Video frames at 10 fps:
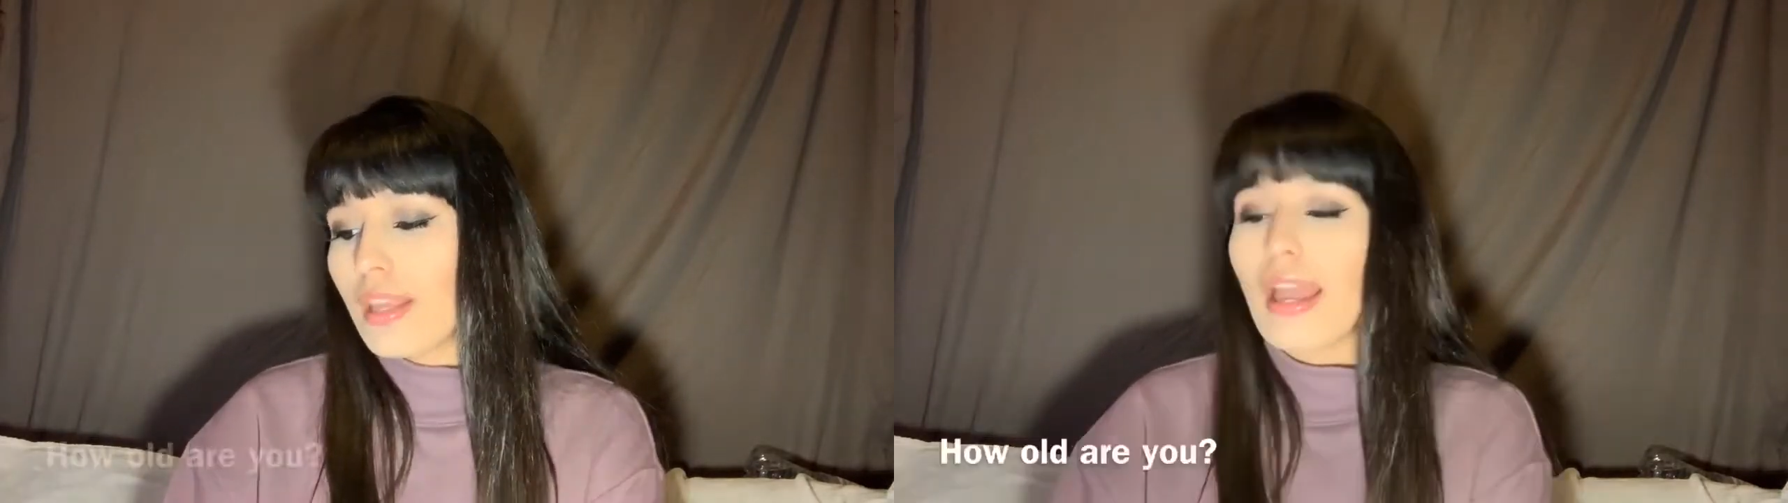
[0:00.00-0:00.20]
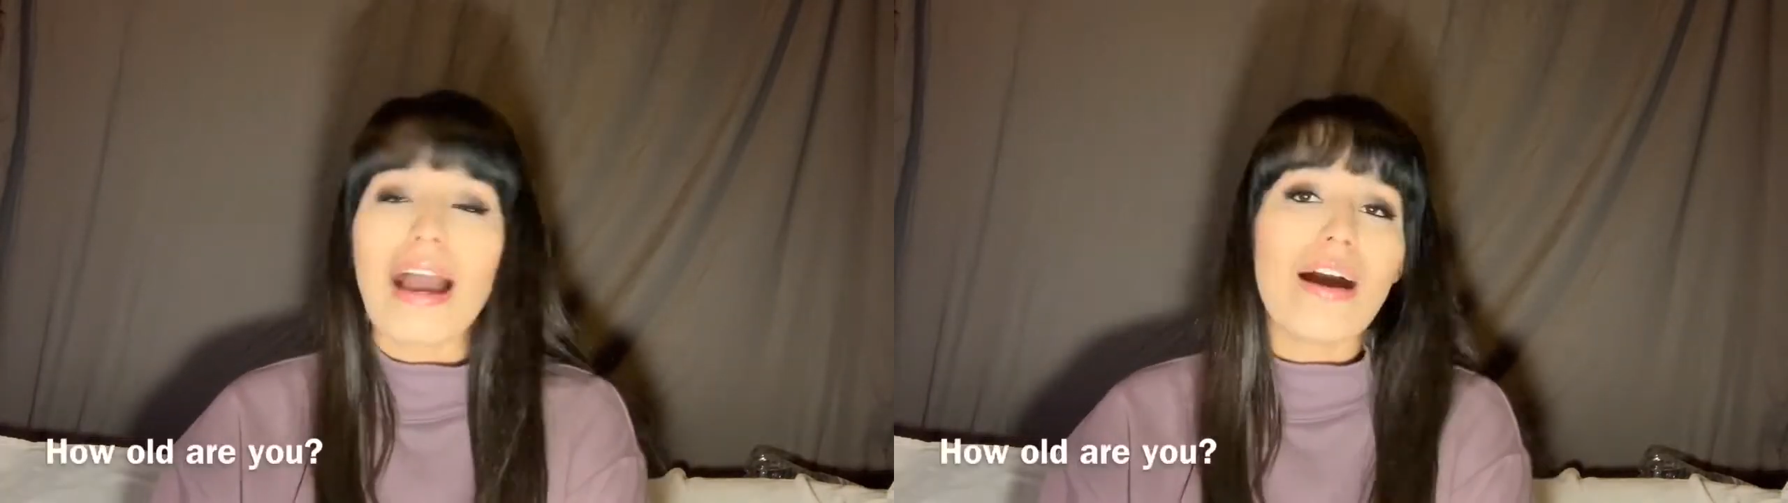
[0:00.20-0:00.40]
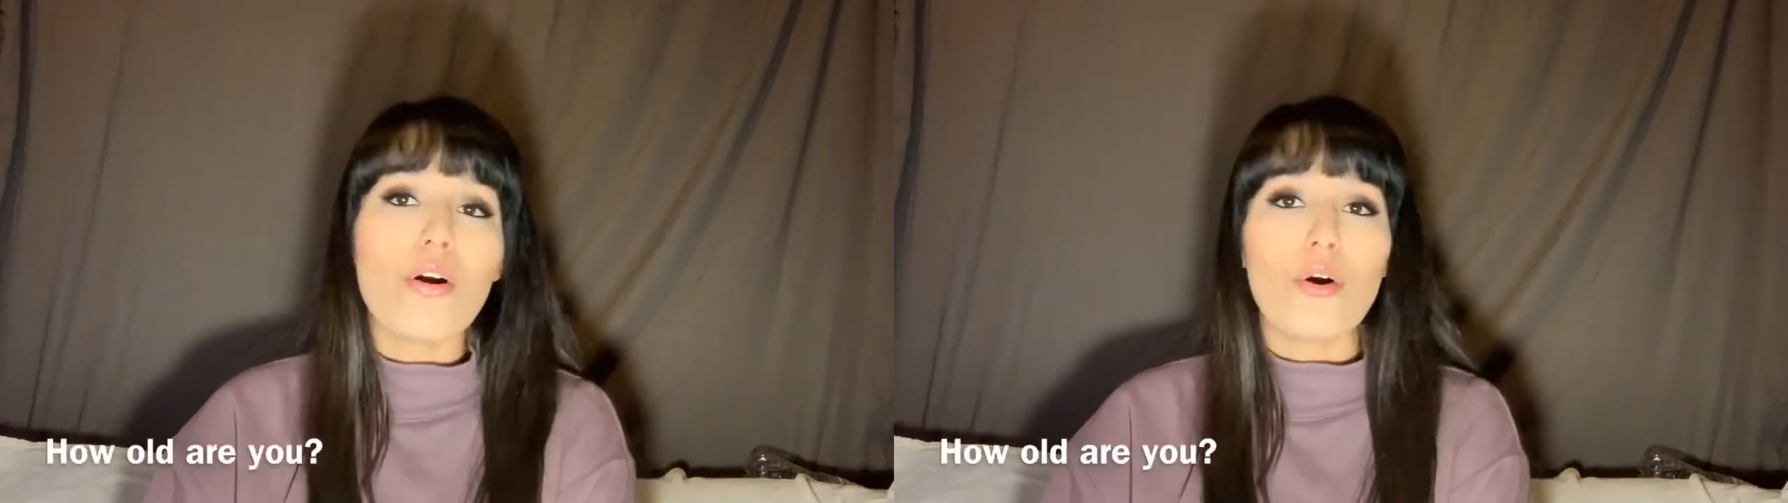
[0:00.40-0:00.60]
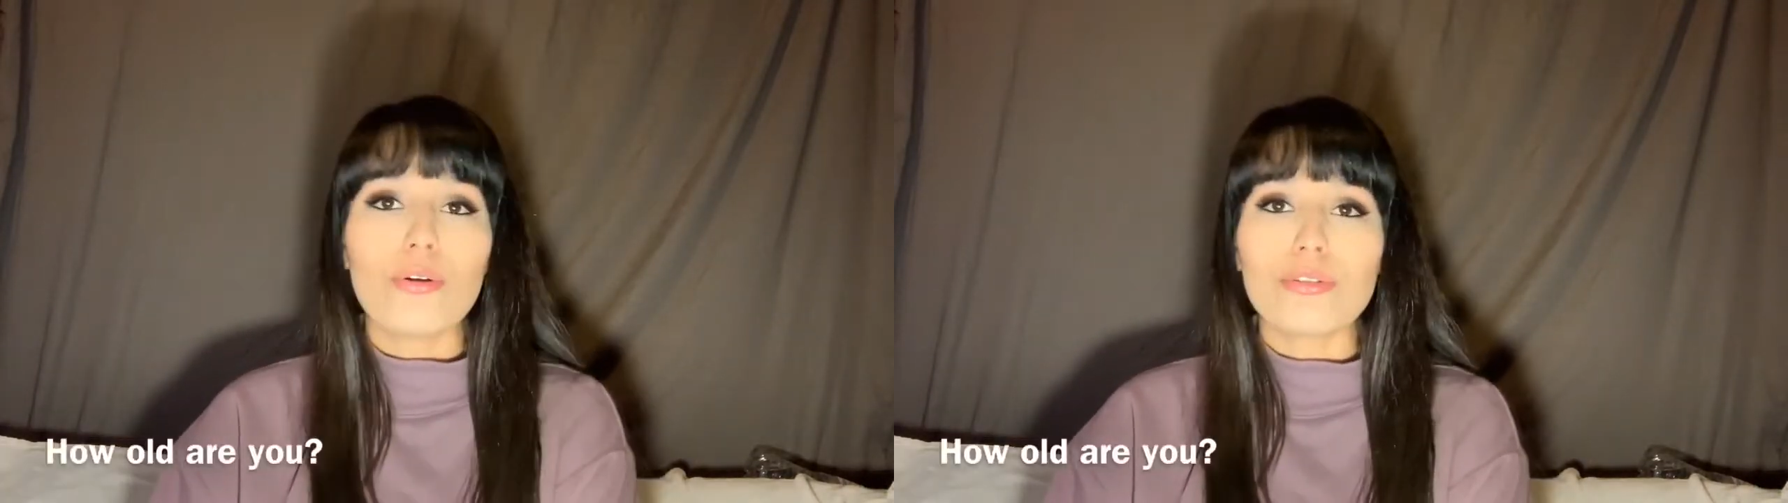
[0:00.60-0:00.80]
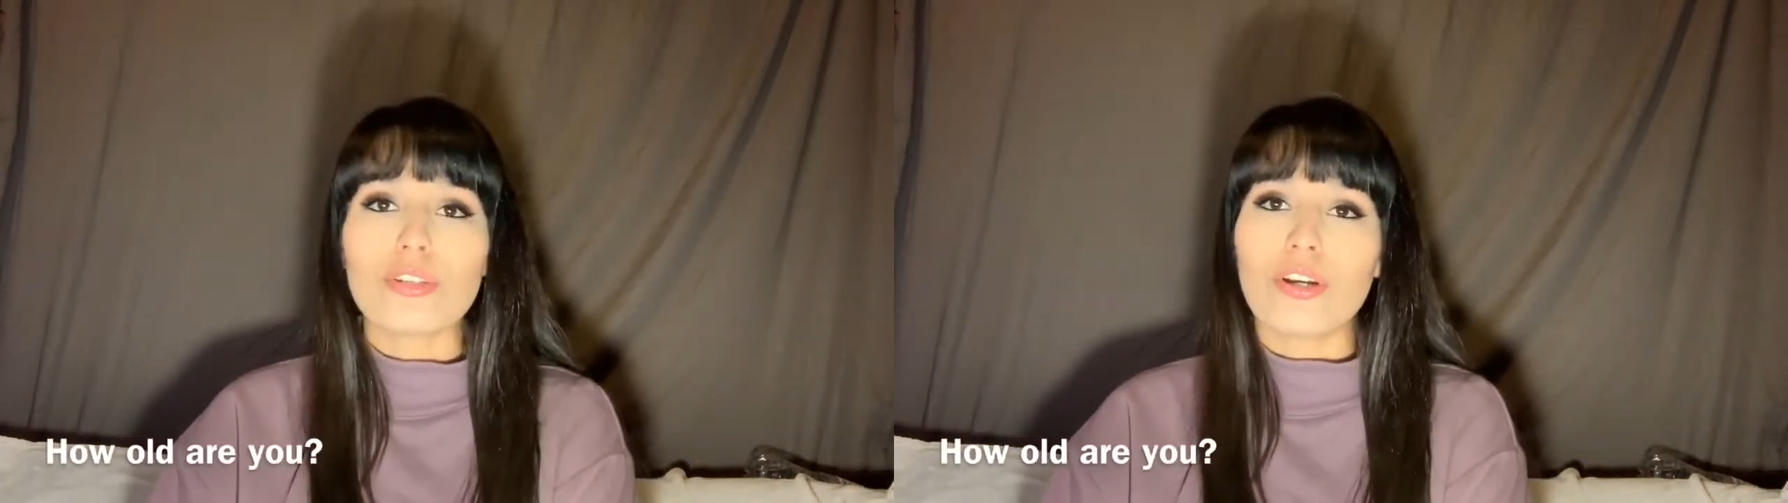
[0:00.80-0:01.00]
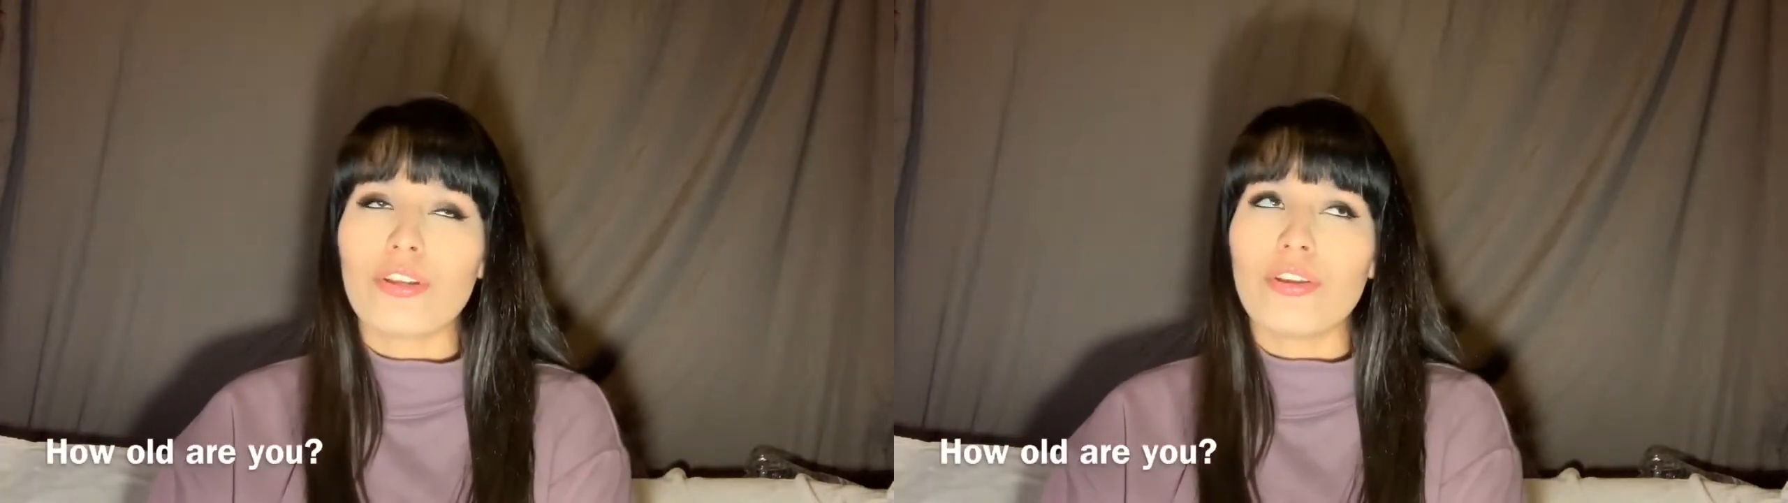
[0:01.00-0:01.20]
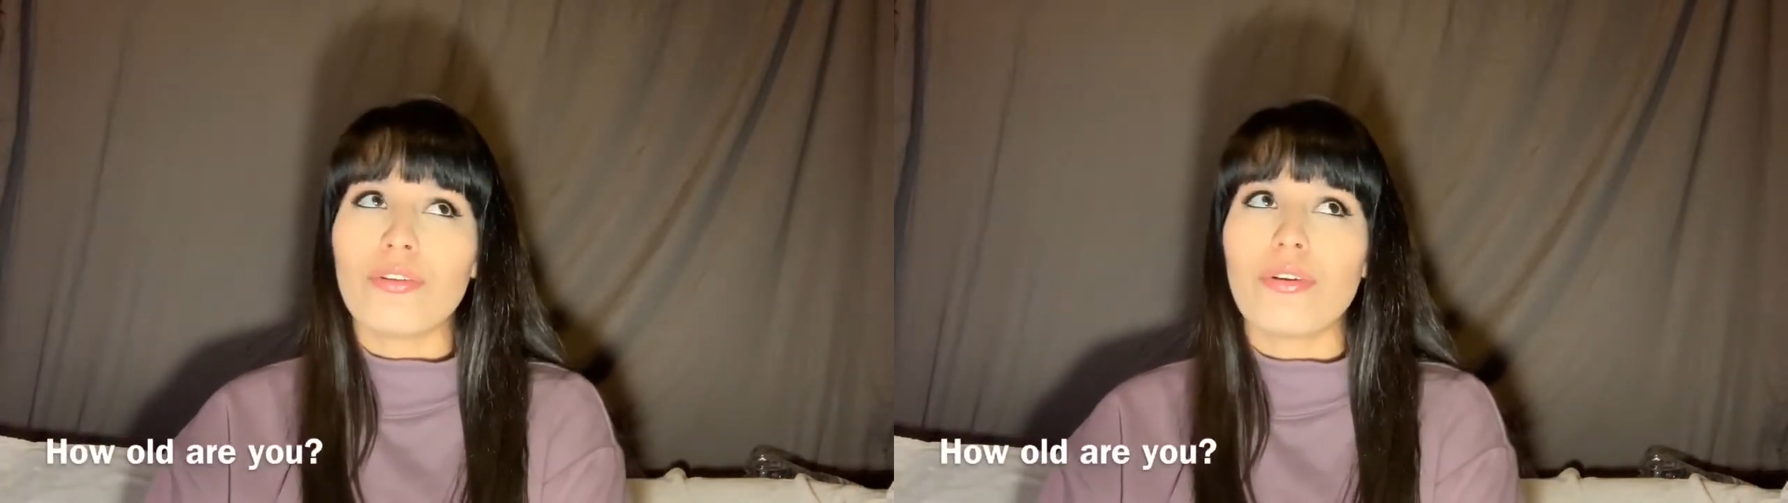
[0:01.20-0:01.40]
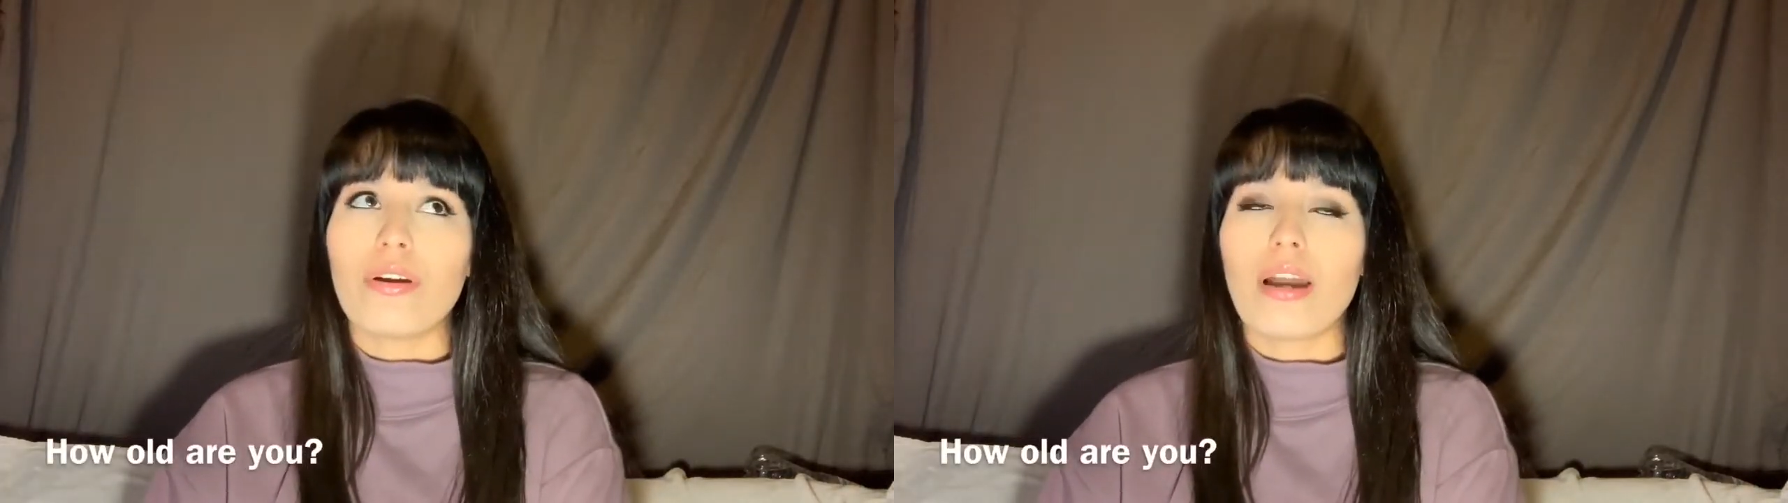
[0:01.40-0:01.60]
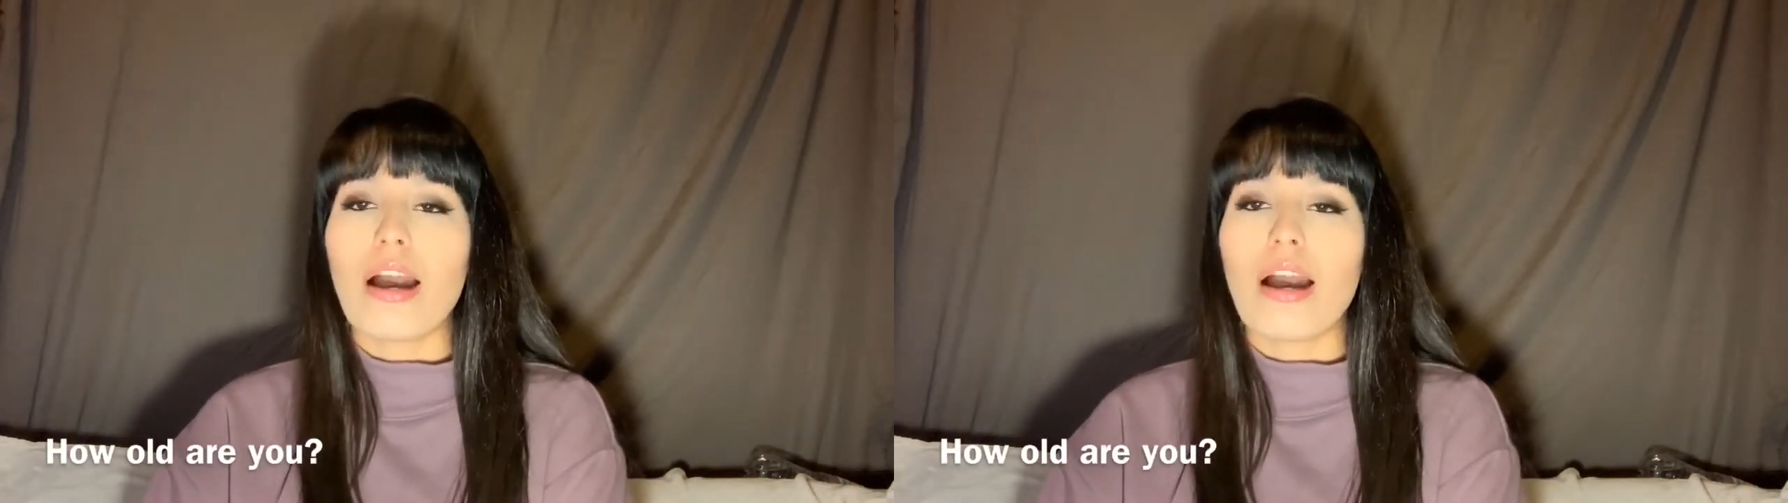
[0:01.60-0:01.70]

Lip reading: How old are you?